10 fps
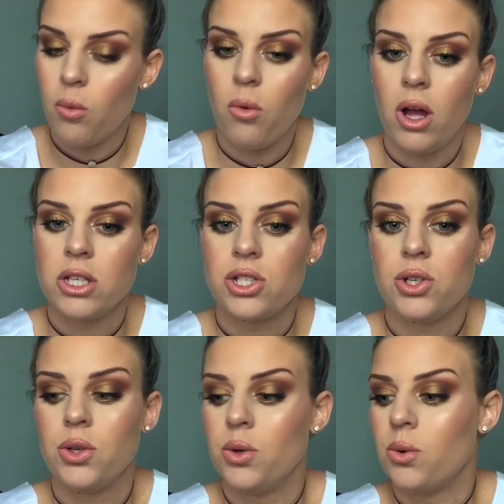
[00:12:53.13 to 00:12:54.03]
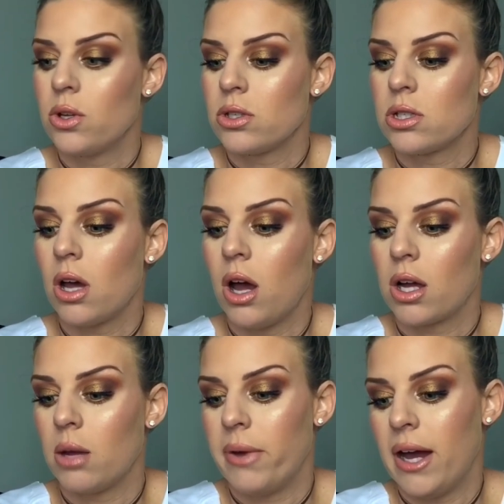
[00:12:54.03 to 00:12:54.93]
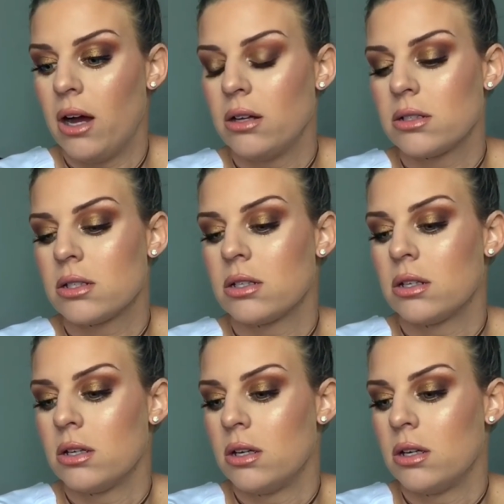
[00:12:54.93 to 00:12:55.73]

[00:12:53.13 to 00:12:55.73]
want to talk about